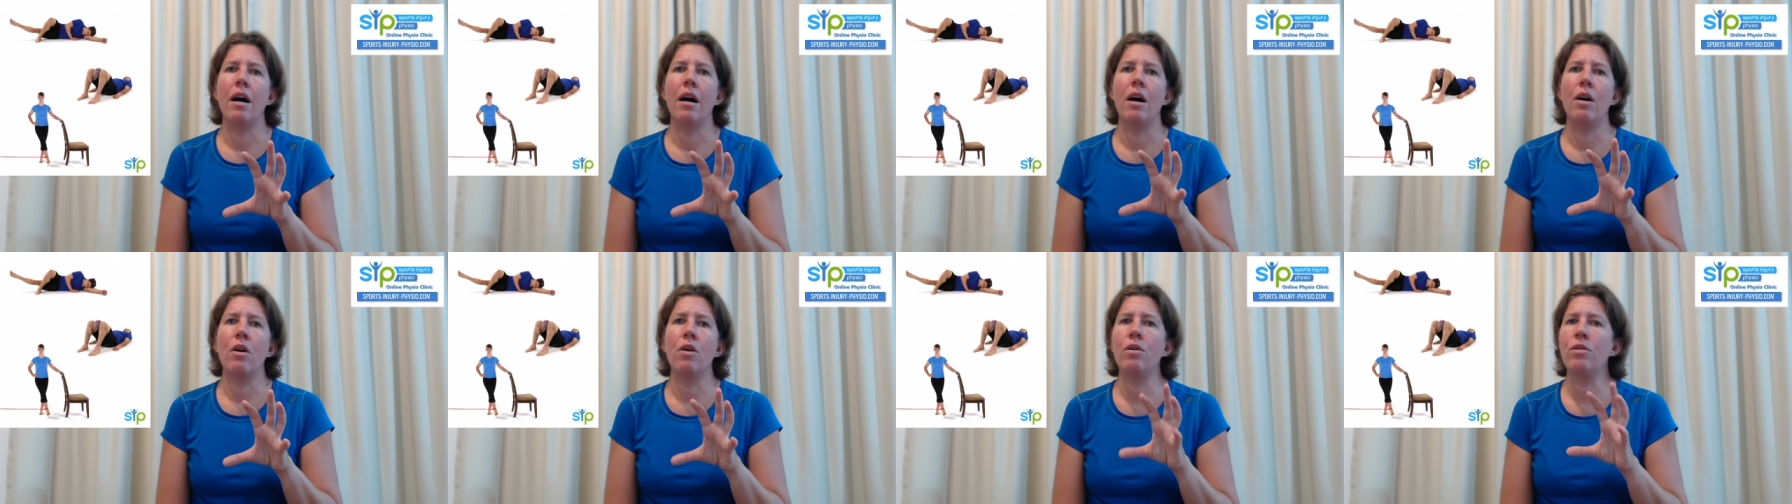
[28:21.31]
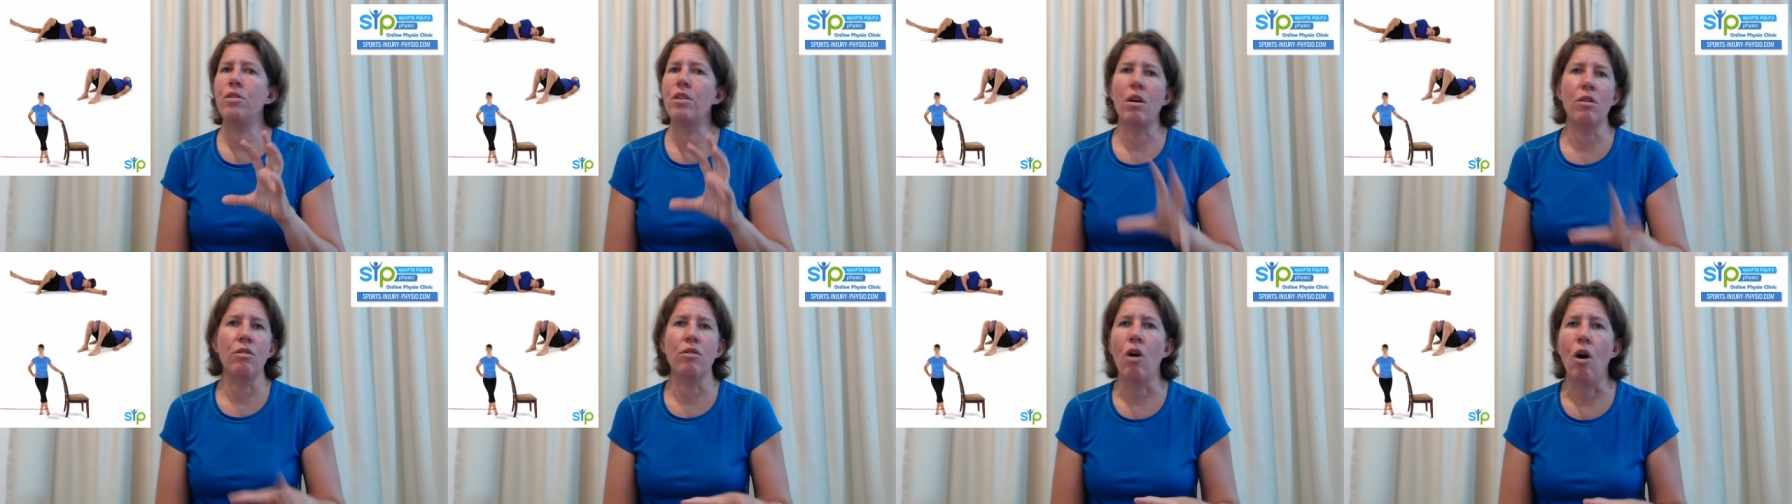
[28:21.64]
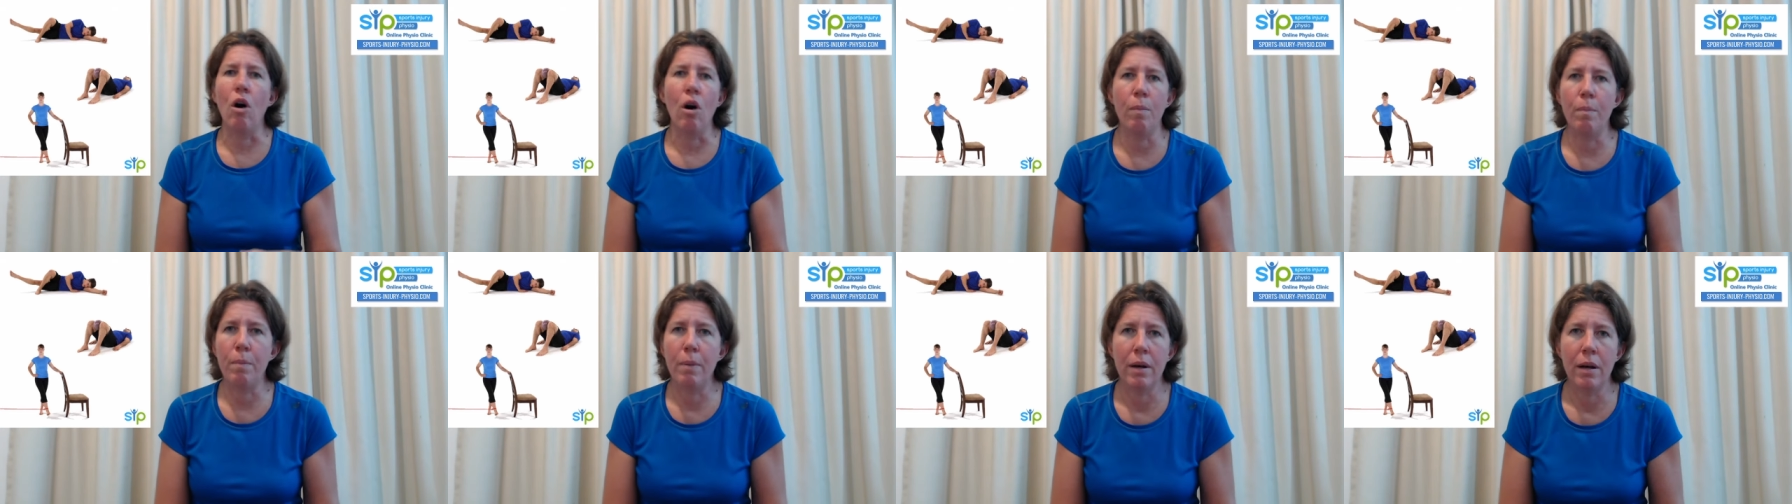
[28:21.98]
who don't
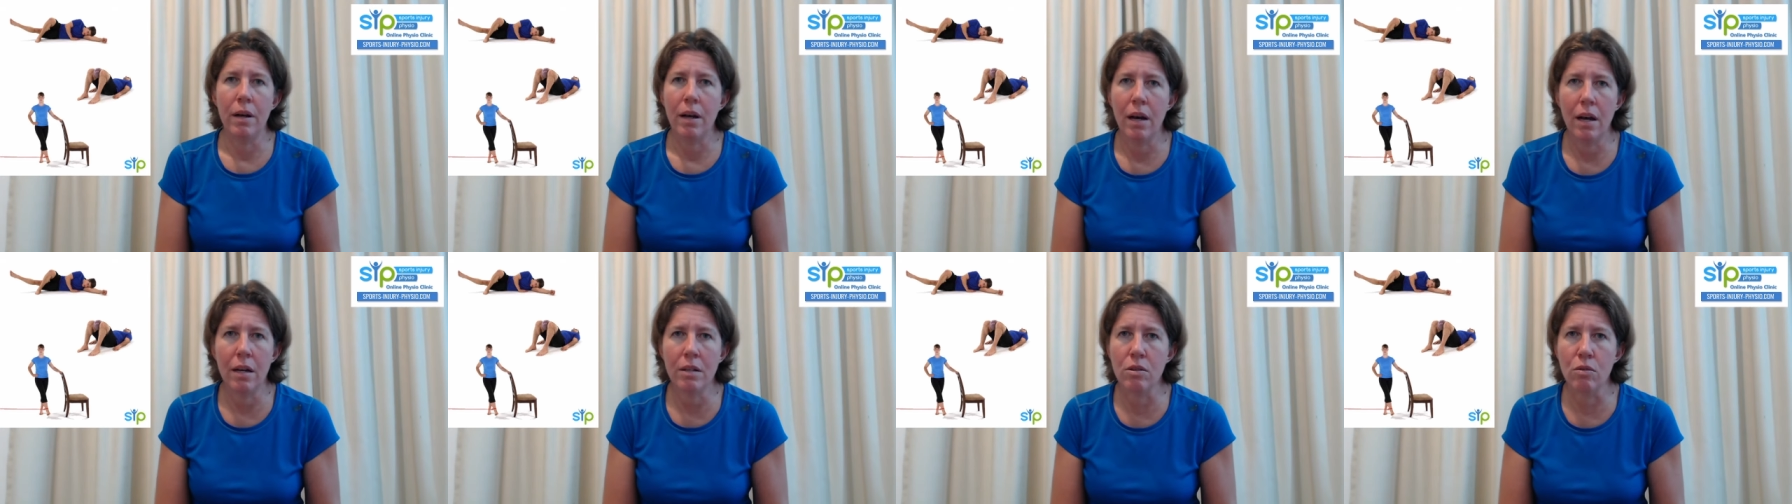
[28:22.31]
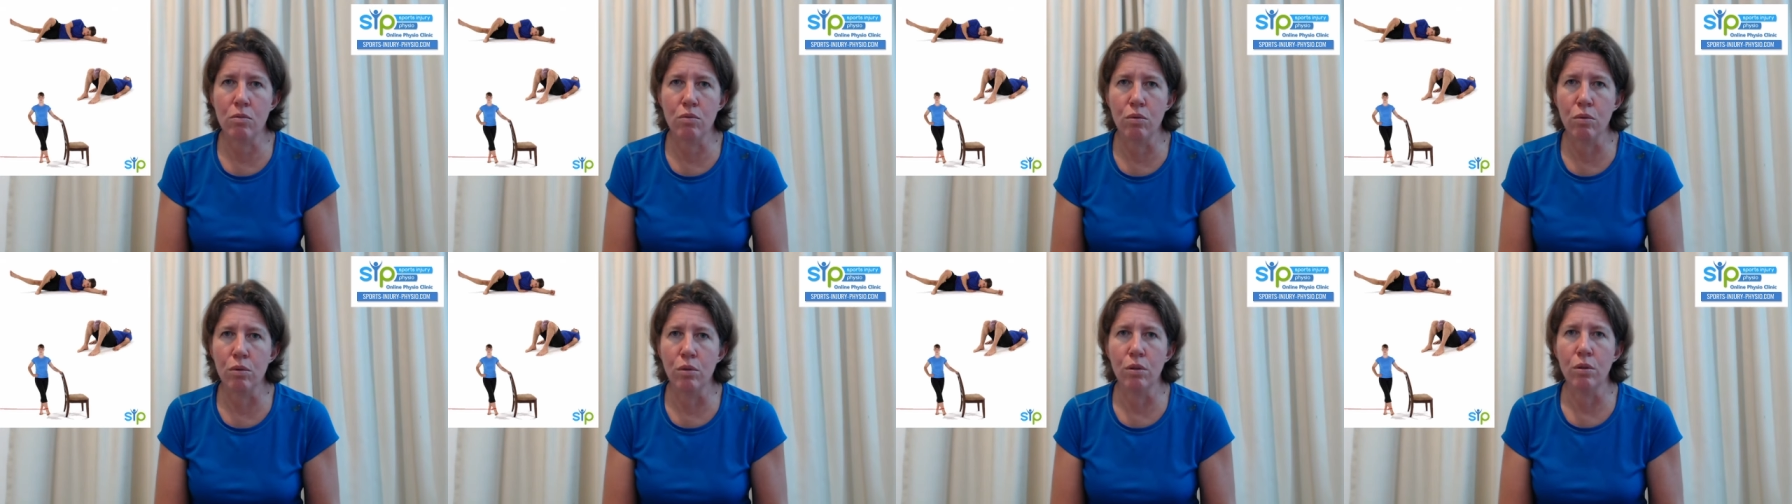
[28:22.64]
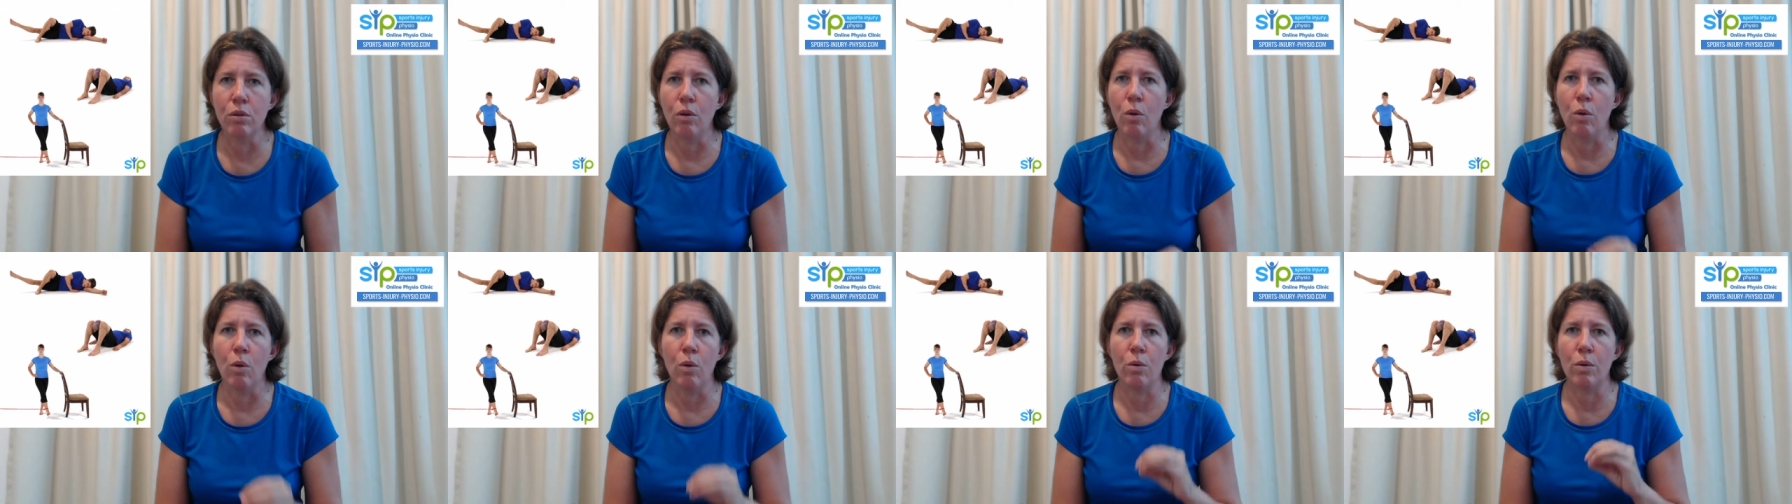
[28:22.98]
hop as a rule
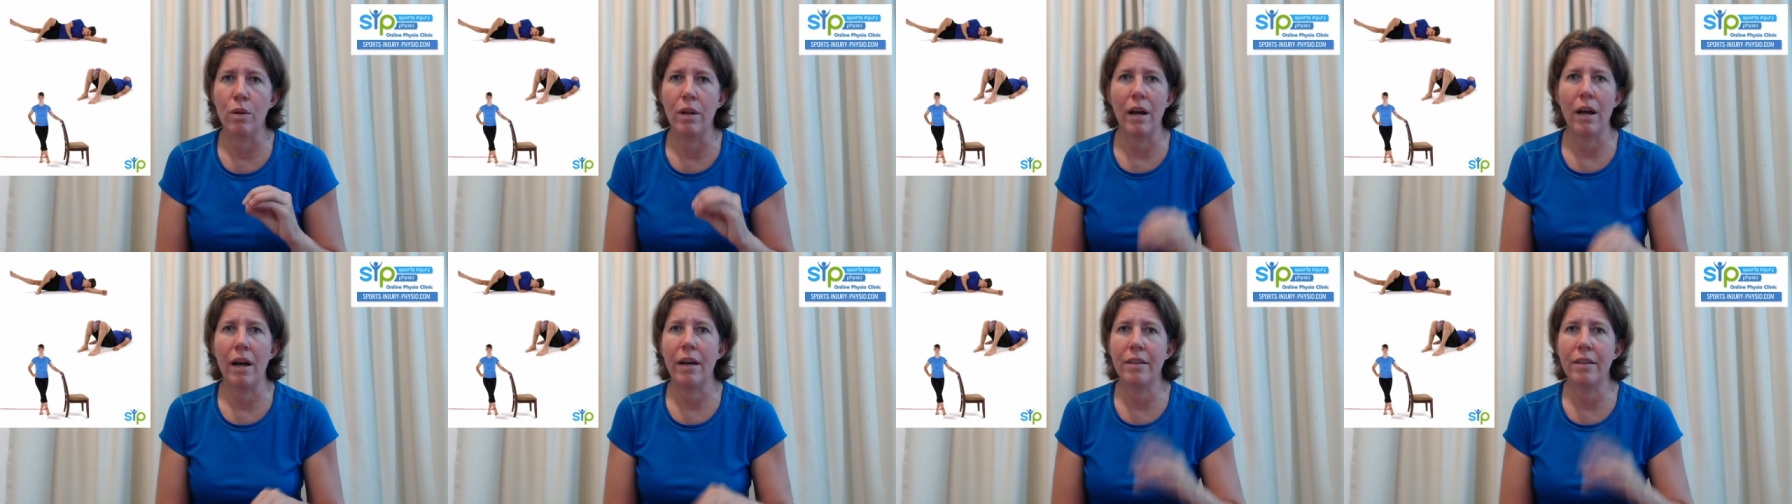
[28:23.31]
or